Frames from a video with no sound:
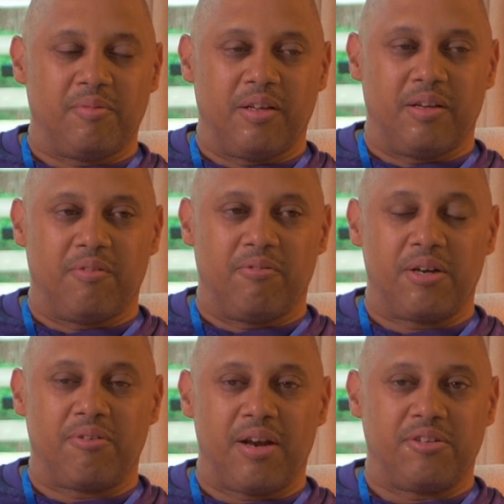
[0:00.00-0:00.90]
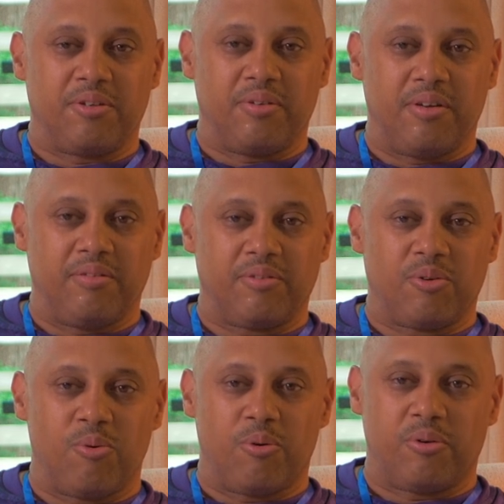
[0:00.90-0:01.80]
recreation
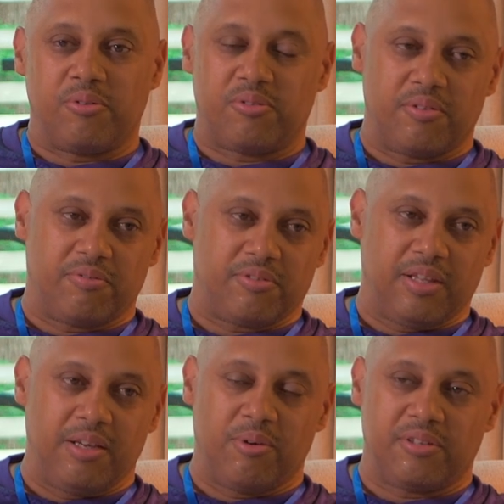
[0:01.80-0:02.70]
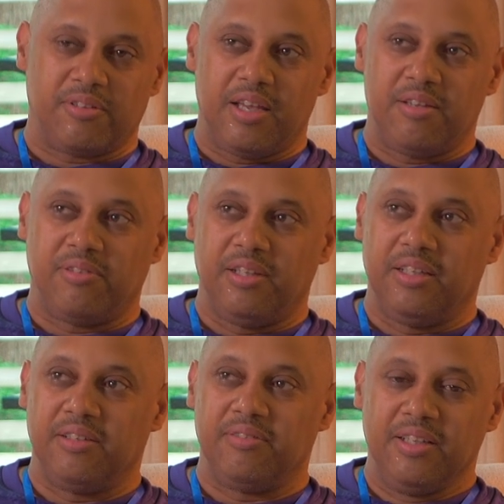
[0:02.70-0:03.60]
quarters of where slaves
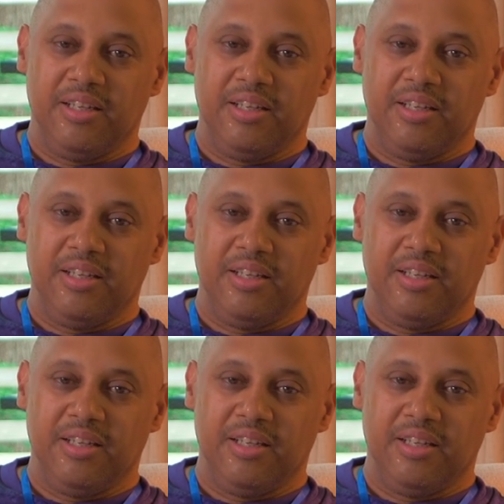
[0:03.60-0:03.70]
lived.